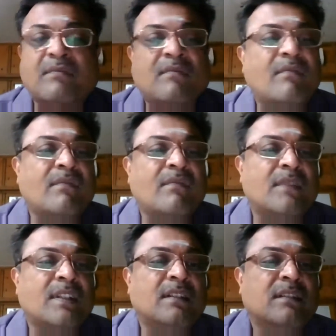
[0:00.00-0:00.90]
that?
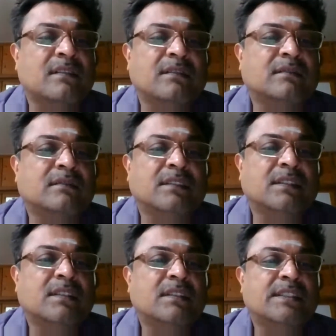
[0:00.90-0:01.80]

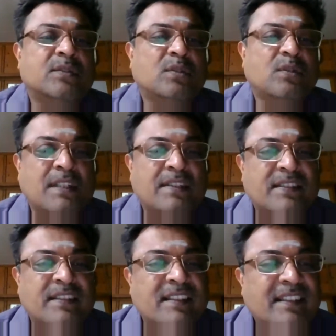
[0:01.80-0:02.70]

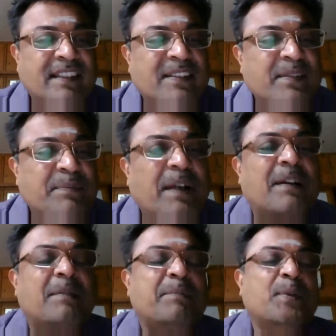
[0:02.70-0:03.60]
Shivkumar ji can
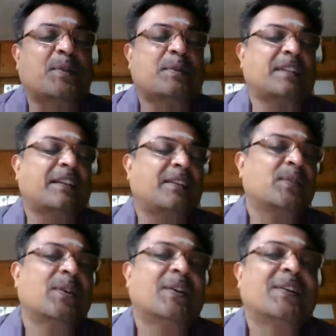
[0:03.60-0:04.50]
mute. Thank
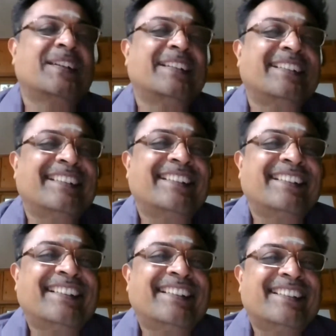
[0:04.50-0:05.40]
you.
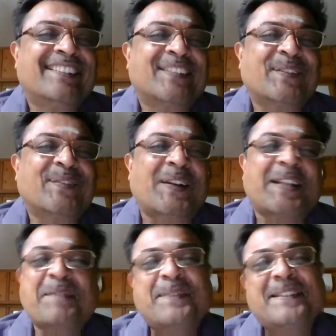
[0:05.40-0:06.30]
So what
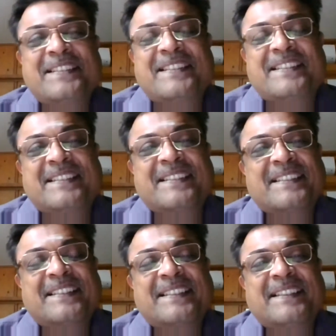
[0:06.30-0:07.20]
happens is,
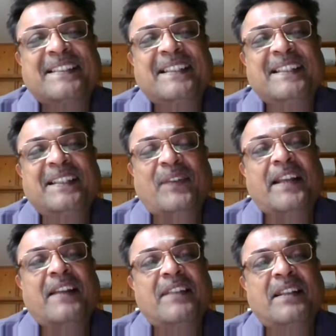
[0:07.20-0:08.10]
if I
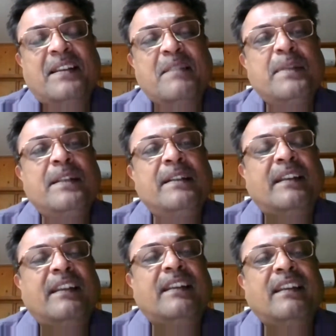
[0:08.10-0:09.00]
have a
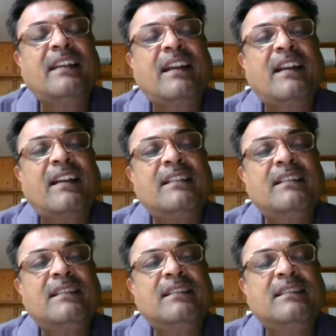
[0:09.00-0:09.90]
liability
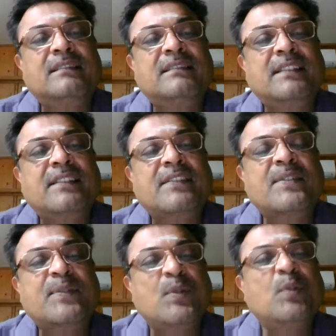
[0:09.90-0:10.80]
and let us
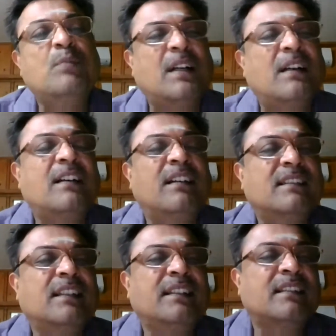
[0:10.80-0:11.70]
assume
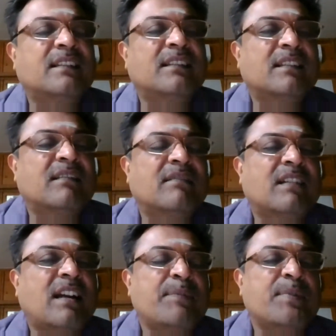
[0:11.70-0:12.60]
that
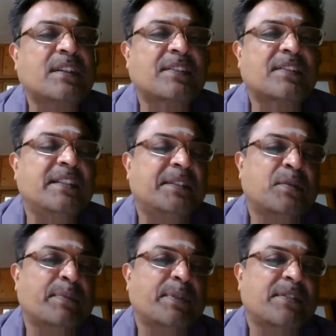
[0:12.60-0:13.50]
I am succeeded
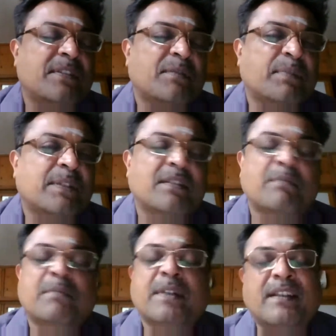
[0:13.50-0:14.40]
to business by
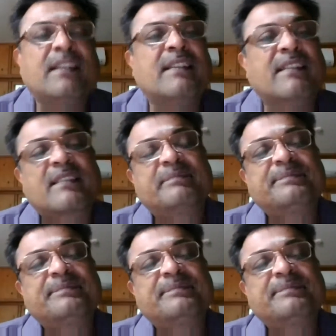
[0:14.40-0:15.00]
somebody else,